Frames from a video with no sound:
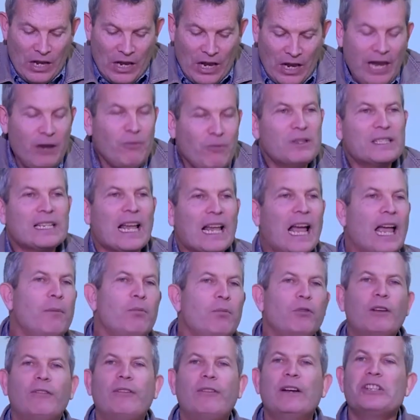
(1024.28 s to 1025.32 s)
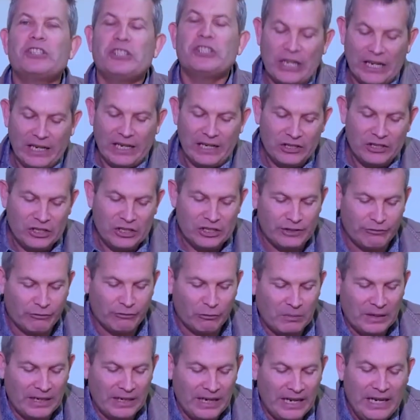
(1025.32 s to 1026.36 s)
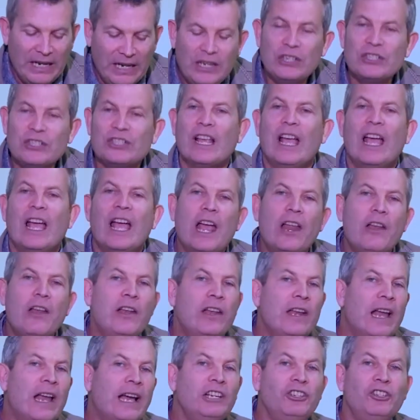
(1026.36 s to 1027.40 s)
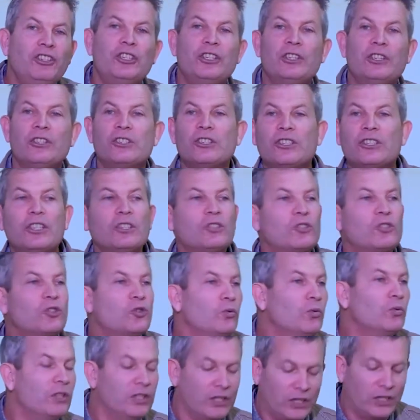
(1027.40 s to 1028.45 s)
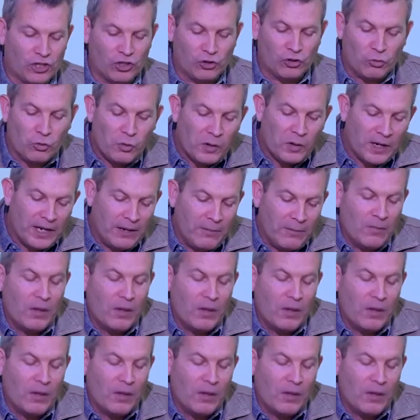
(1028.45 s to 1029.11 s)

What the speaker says: he was able to face challenges from kings and nations that sought to destroy him,